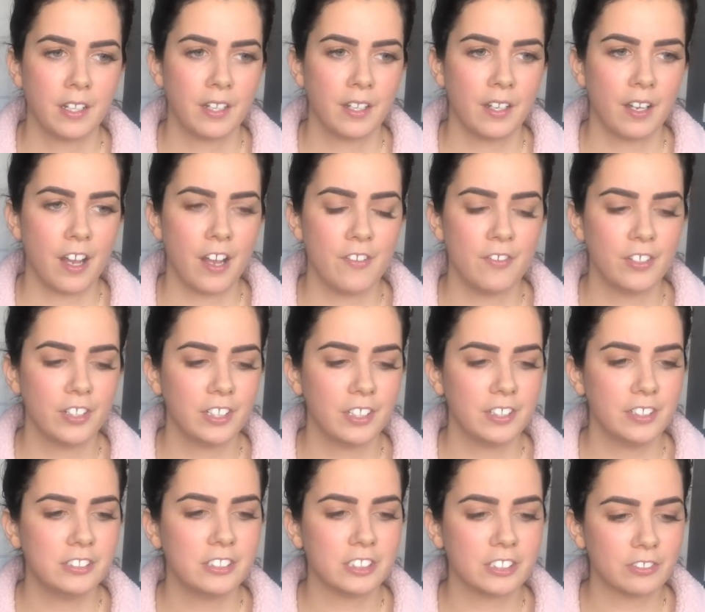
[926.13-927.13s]
I really
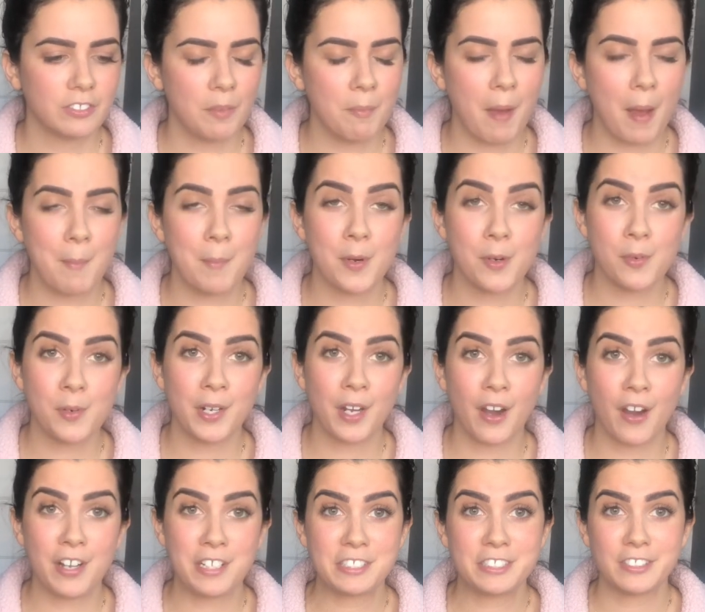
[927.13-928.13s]
just remember when
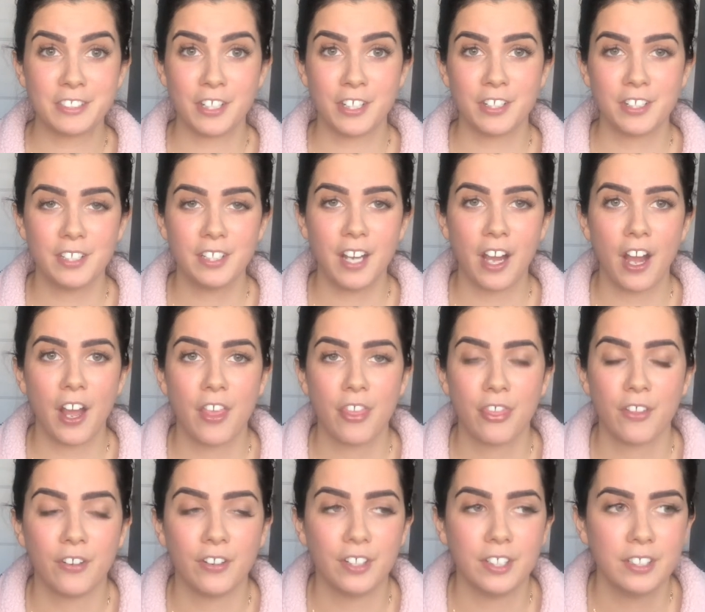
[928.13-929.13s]
I started, I
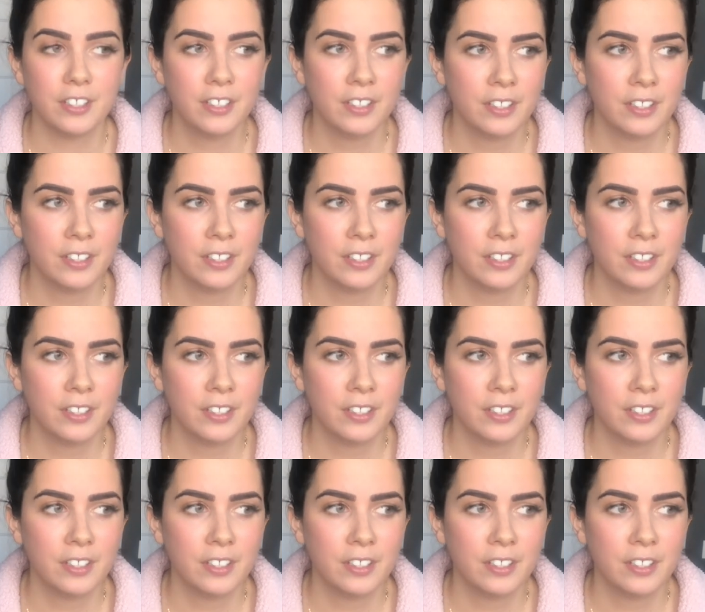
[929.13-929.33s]
thought